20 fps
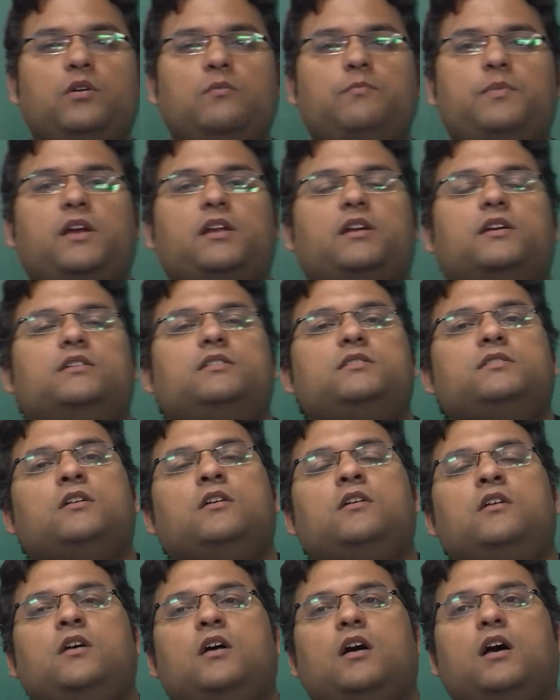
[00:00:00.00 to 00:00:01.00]
parents,
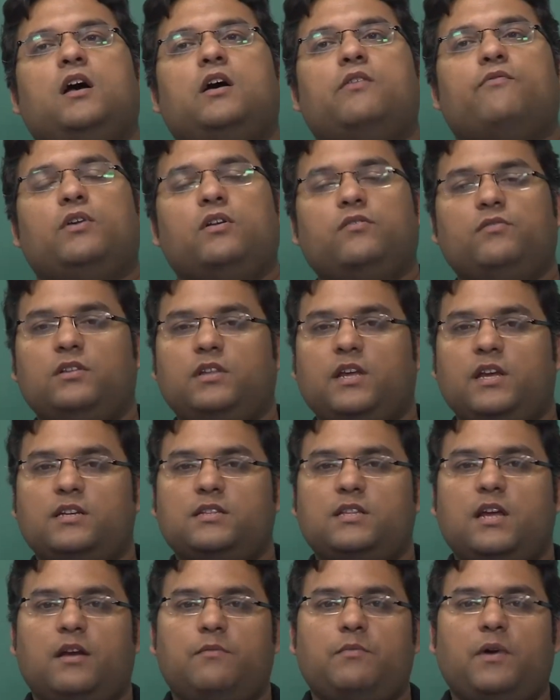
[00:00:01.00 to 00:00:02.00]
one of the things
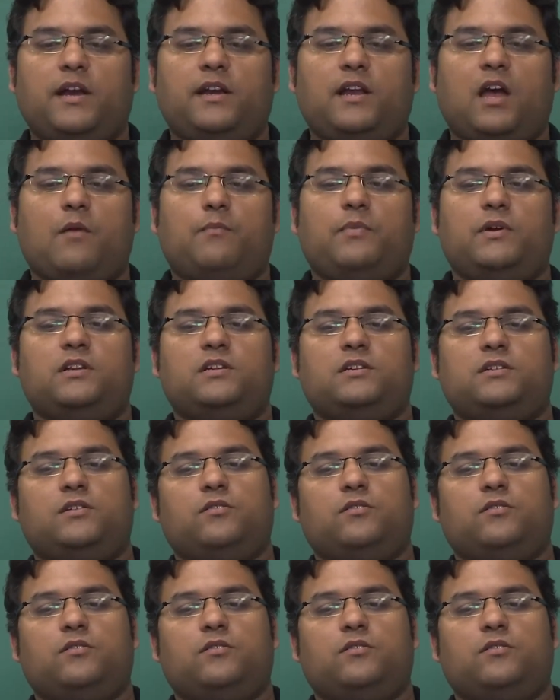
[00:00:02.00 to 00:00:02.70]
that might happen is,